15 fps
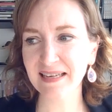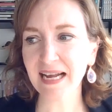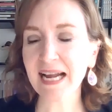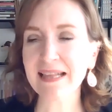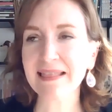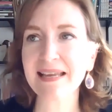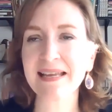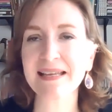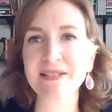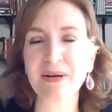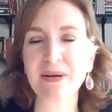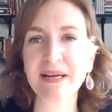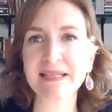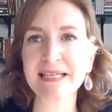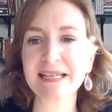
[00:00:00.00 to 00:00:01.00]
I think
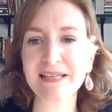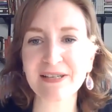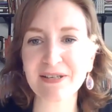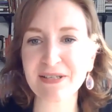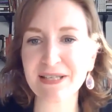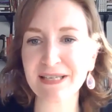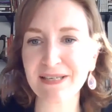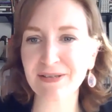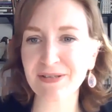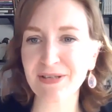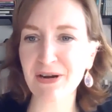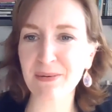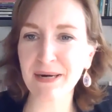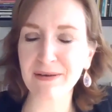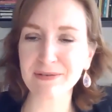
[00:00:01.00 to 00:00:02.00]
I did it years and years
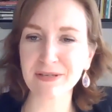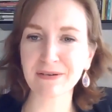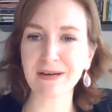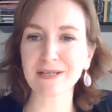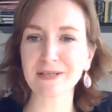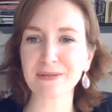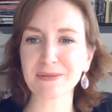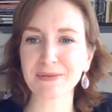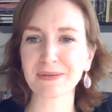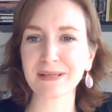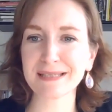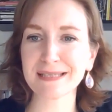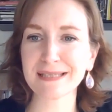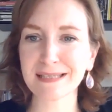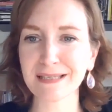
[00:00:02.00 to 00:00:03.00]
ago when I was in graduate school. I
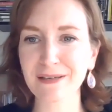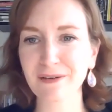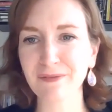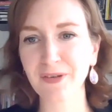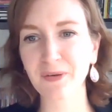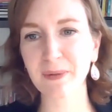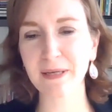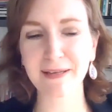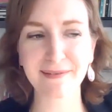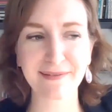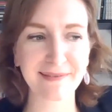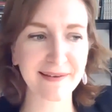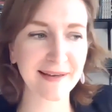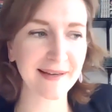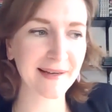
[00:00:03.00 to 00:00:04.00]
did an interview with
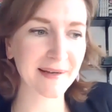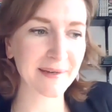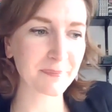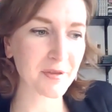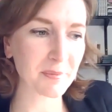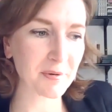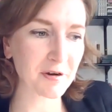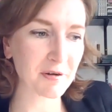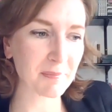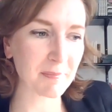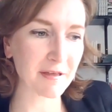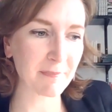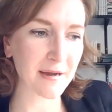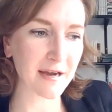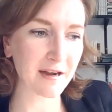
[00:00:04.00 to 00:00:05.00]
the poet
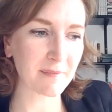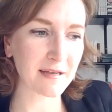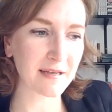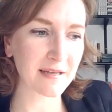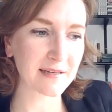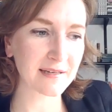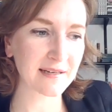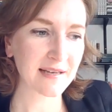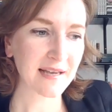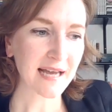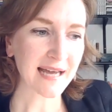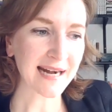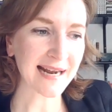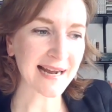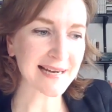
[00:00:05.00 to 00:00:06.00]
Beth Bachman,
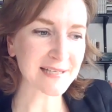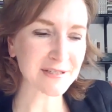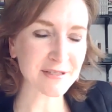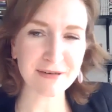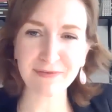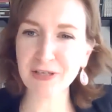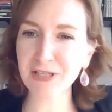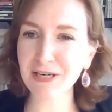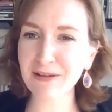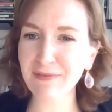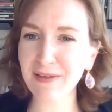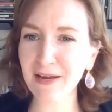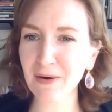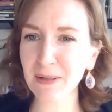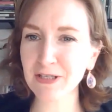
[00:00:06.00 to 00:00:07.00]
and I asked her a version of
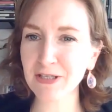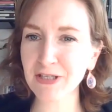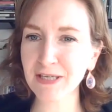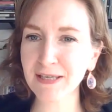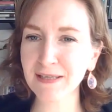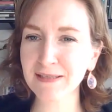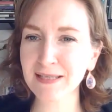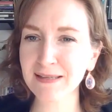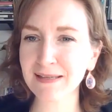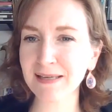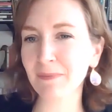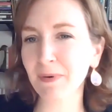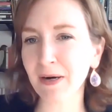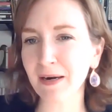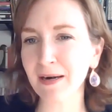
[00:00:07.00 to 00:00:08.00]
that question because I think
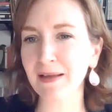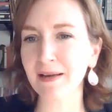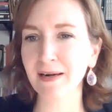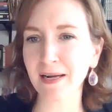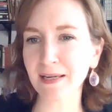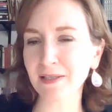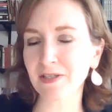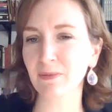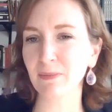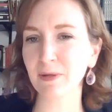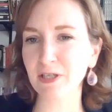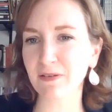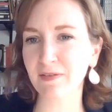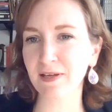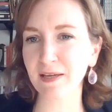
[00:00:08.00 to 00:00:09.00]
in part I had gotten so
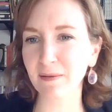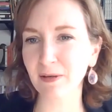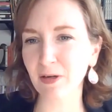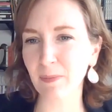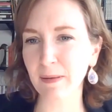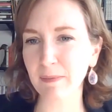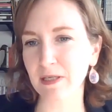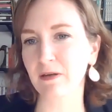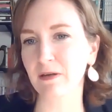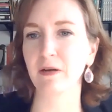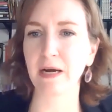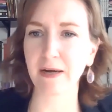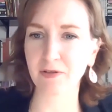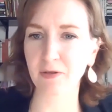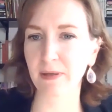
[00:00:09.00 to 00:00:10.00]
much of the, people tell you
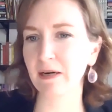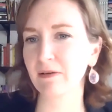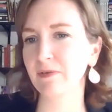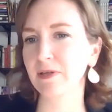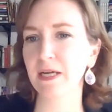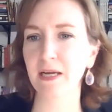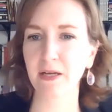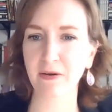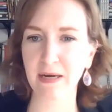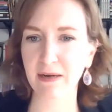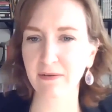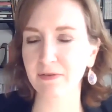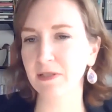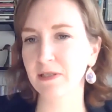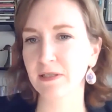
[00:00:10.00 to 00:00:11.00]
have to write every day, you
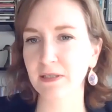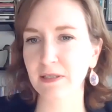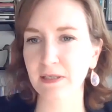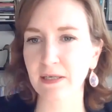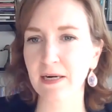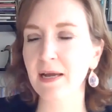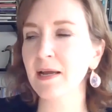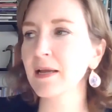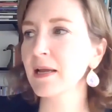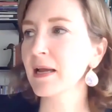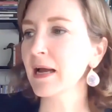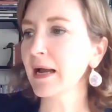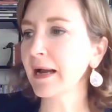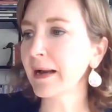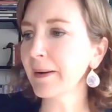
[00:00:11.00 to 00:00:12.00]
have to,
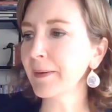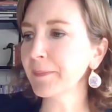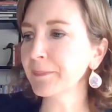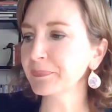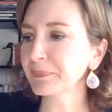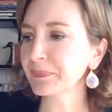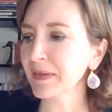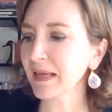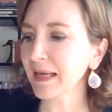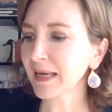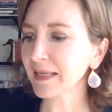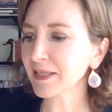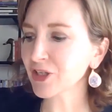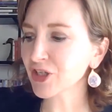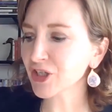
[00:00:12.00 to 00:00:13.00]
da, da, da.
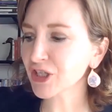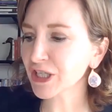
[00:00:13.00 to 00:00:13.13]
And